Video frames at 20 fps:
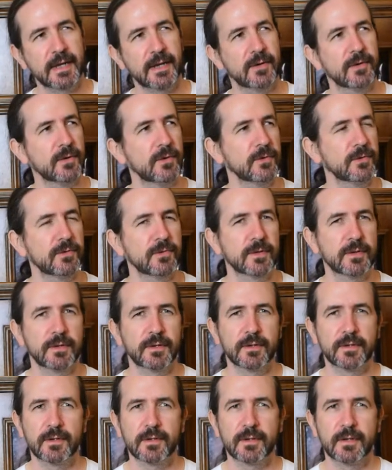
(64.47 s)

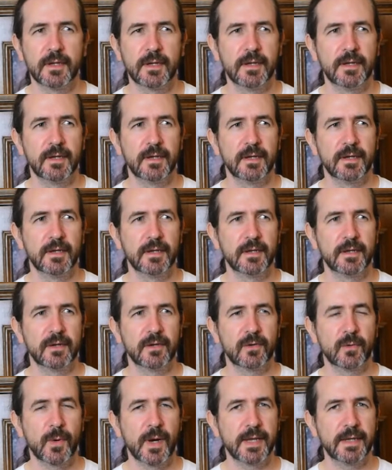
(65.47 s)

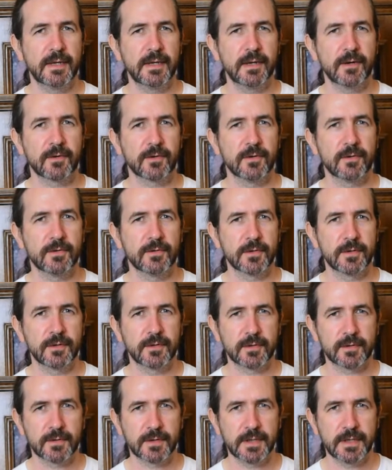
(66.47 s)
120 or
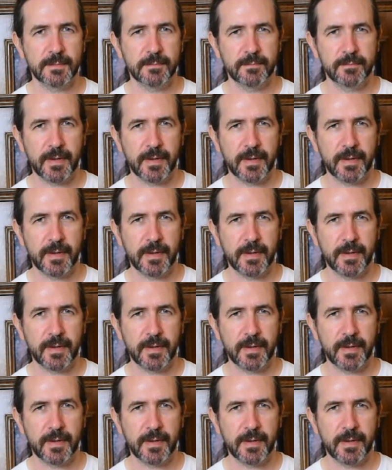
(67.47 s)
130